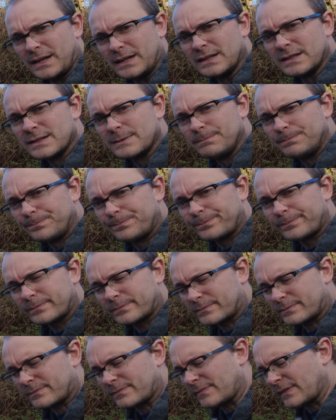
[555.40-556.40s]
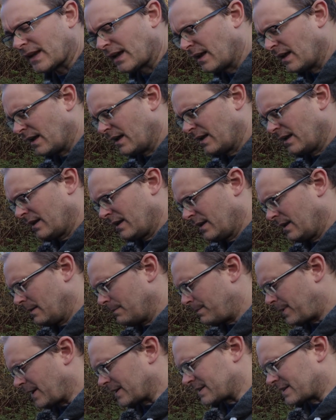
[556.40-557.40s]
mains.
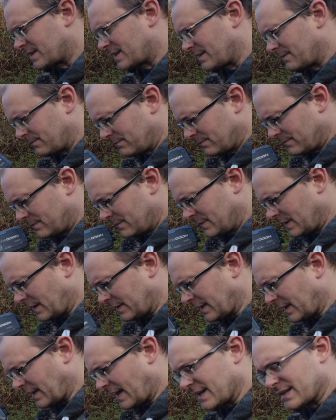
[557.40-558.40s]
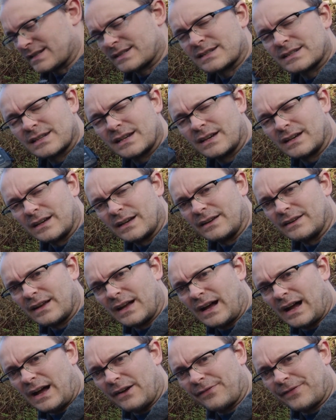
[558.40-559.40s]
But nonetheless,
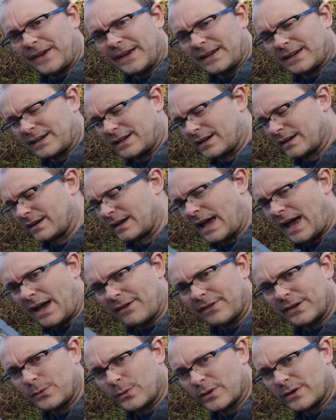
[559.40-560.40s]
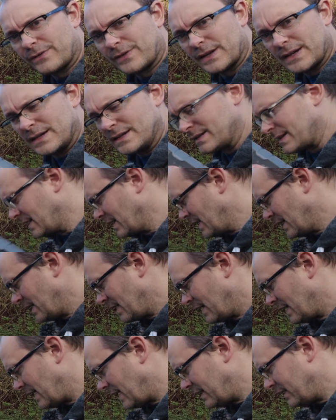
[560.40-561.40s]
I think having one of these
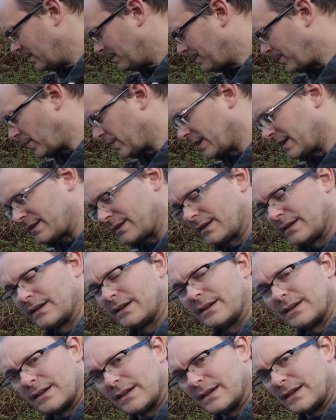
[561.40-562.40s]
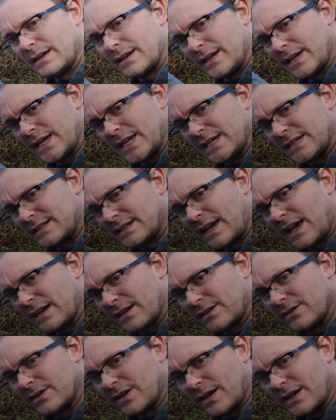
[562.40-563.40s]
in your bonnet is
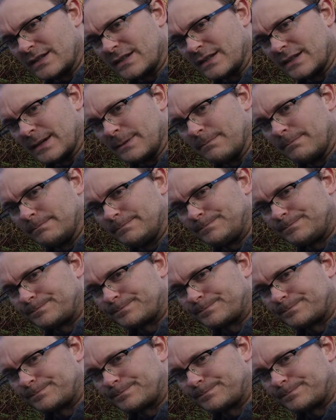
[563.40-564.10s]
a good idea.